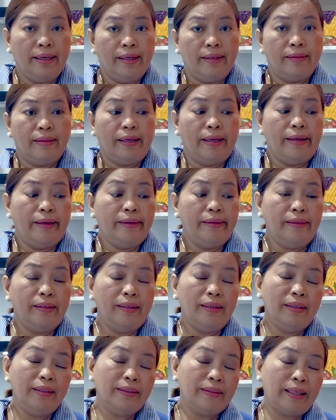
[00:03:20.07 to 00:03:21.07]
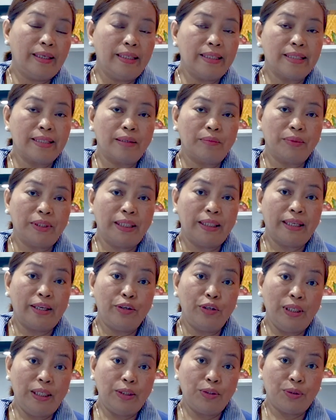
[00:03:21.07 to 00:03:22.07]
Then that is something that
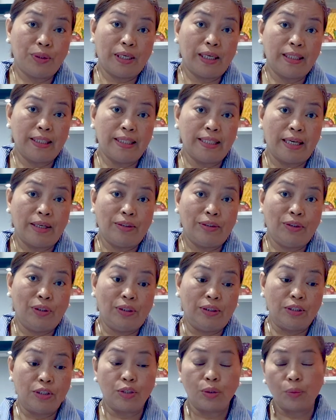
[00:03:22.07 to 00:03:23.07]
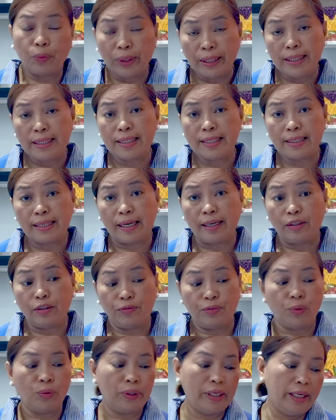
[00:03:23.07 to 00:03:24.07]
you need to cut down on. So with this kind
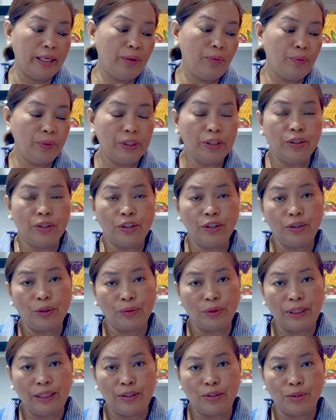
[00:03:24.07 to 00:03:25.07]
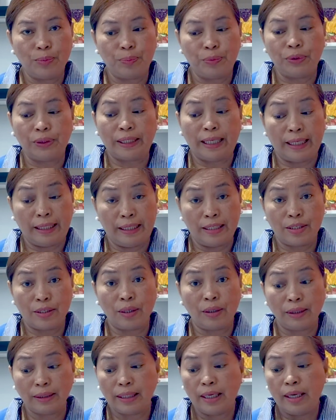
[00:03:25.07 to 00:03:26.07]
of cooking, you don't need to put any
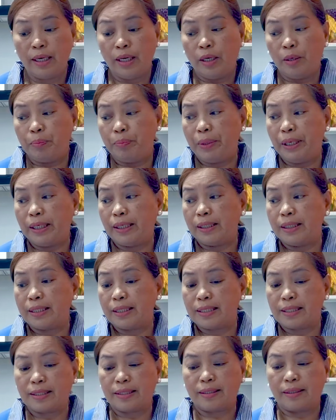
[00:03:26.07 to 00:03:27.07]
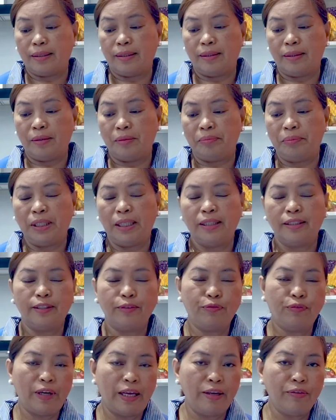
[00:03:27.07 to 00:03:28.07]
salt, because the
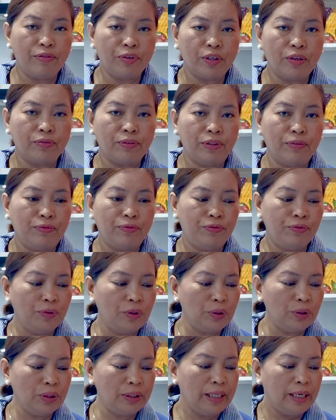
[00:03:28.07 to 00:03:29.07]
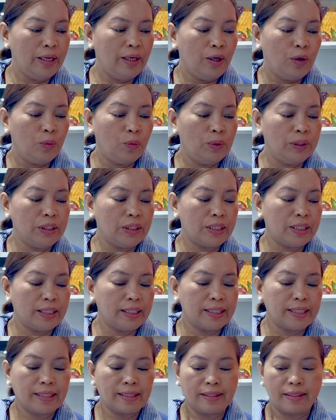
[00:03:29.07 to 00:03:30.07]
flavor of the food will
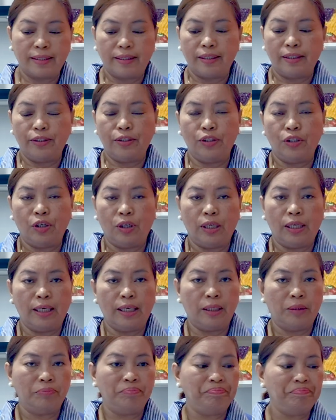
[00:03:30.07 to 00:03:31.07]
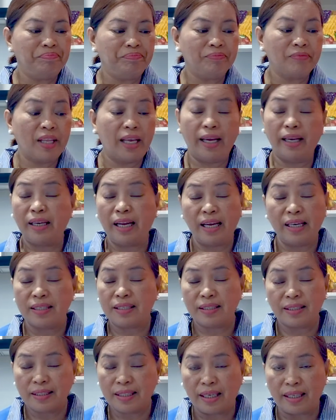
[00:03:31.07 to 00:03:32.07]
just enhance
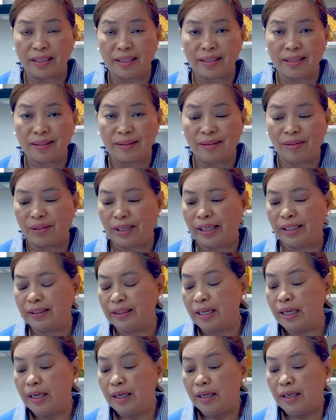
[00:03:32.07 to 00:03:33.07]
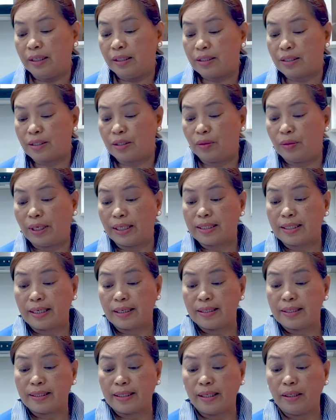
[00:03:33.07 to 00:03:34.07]
the taste. All right, so as I
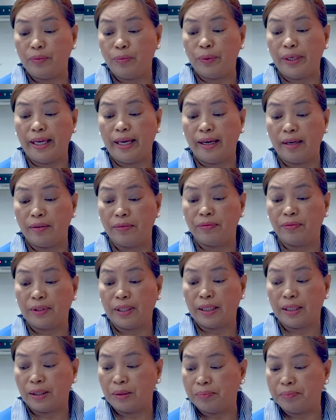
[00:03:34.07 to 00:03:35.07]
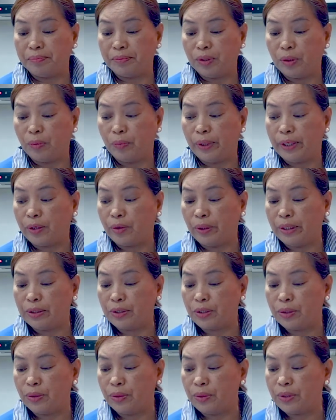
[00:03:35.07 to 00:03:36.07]
said, we're going
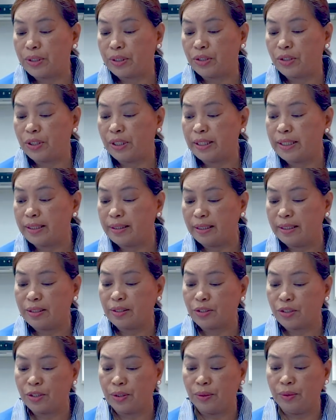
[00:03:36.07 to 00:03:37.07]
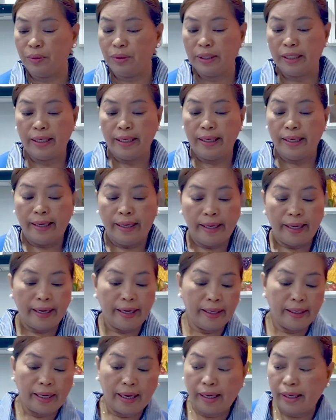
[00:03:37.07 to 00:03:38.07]
to use just these two,
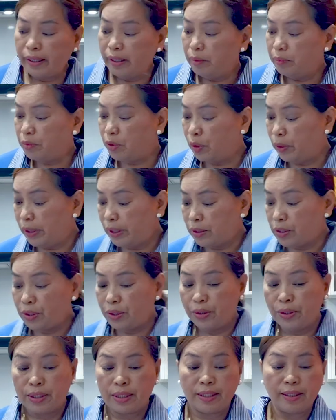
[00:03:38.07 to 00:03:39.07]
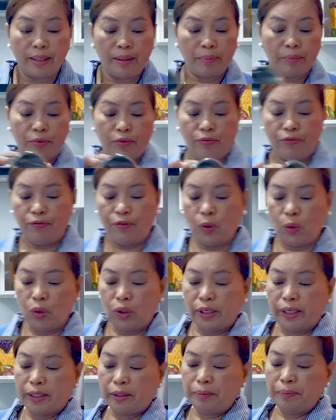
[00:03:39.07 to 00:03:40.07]
and I am going to use number
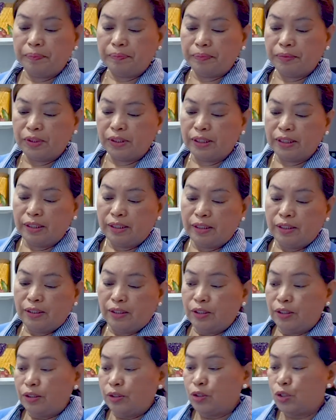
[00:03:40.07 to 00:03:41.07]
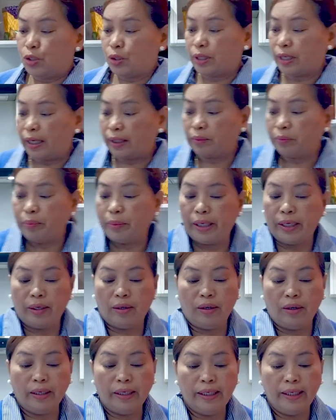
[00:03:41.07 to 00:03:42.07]
4 to cut my
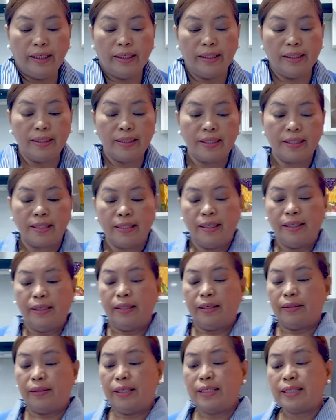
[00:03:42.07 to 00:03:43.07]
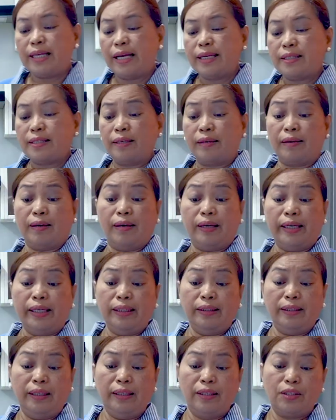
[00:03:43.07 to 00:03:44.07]
onions. This has a
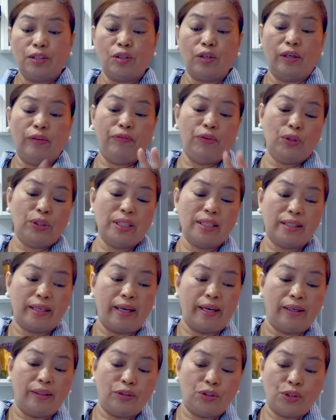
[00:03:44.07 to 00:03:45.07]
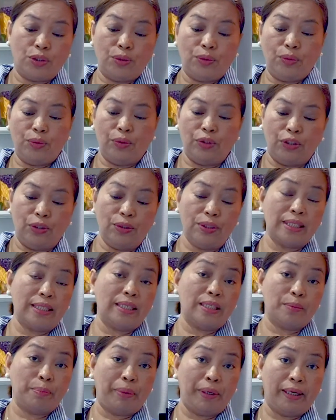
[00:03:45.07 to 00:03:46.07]
guard, so if you're scared to use
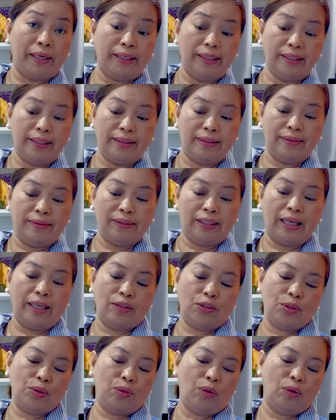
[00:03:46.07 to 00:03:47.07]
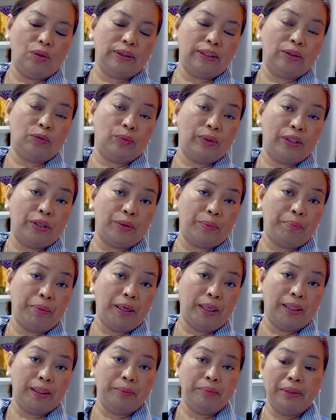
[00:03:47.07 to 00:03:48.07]
this part, okay, to hold it with your
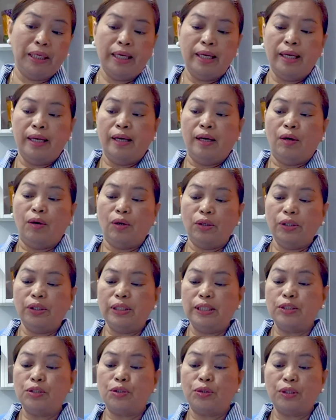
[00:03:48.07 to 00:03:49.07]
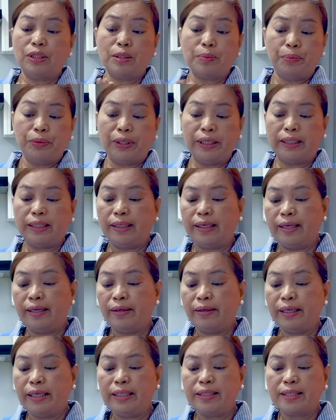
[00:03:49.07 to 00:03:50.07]
palm, all you need to do is put it
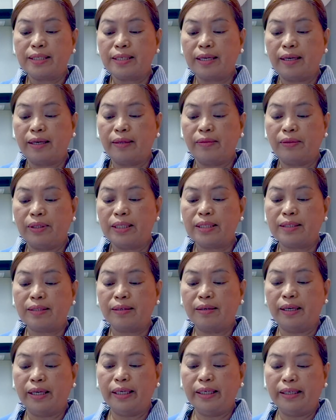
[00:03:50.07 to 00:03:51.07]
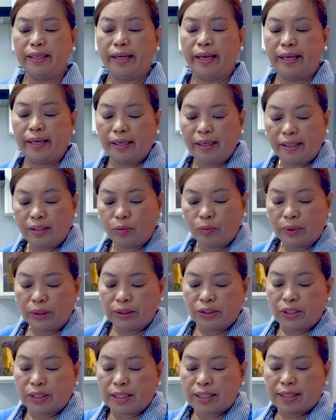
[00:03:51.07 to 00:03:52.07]
here inside this guard, and it will
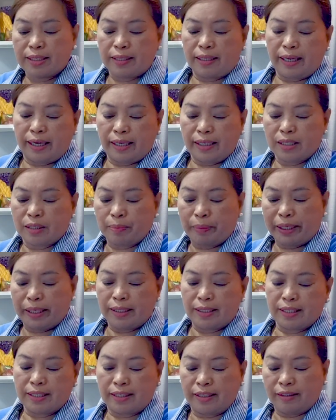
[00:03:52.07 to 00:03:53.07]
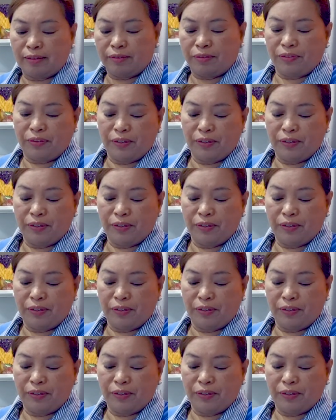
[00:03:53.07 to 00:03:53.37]
just slice by itself.